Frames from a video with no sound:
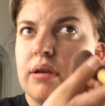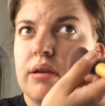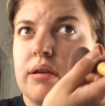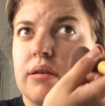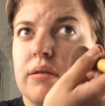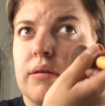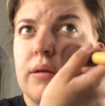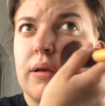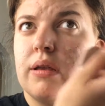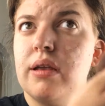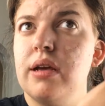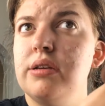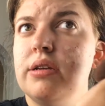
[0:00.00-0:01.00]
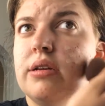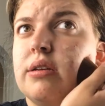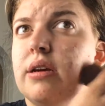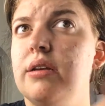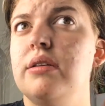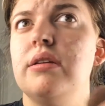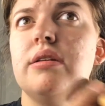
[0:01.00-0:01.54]
I'm just going to touch
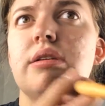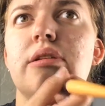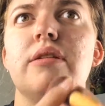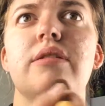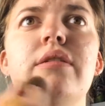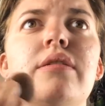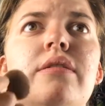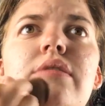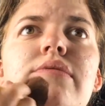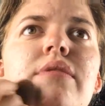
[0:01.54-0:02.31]
it, touch it, touch it,